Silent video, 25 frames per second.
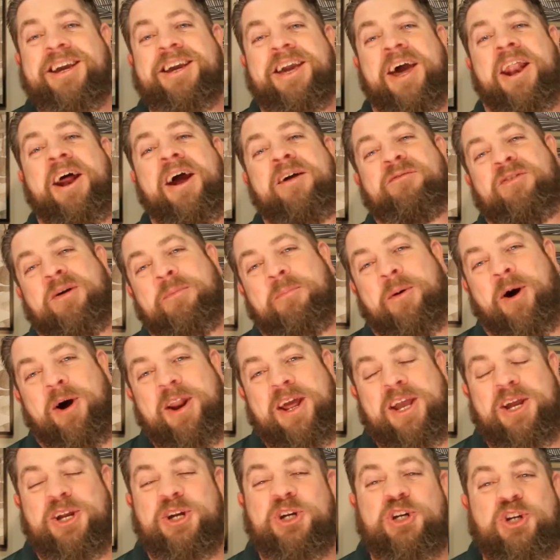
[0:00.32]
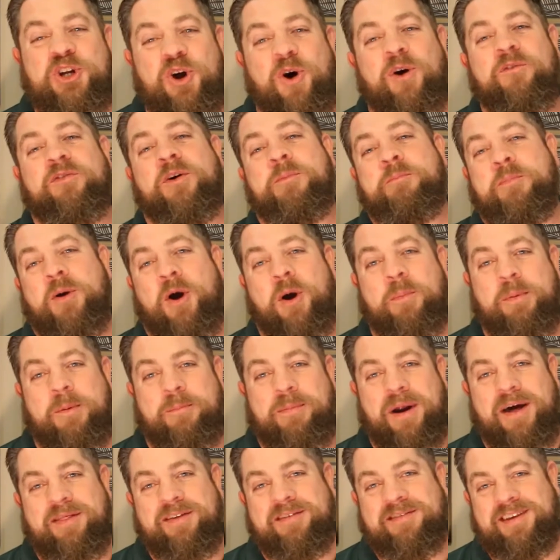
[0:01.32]
G'day everybody, Sean from
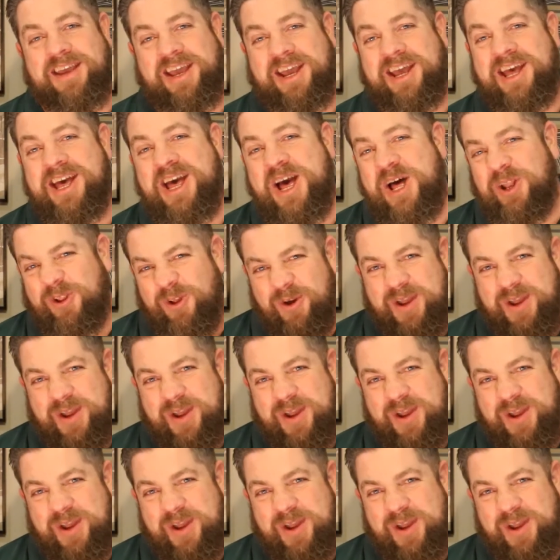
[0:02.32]
Bourbon Brothers here,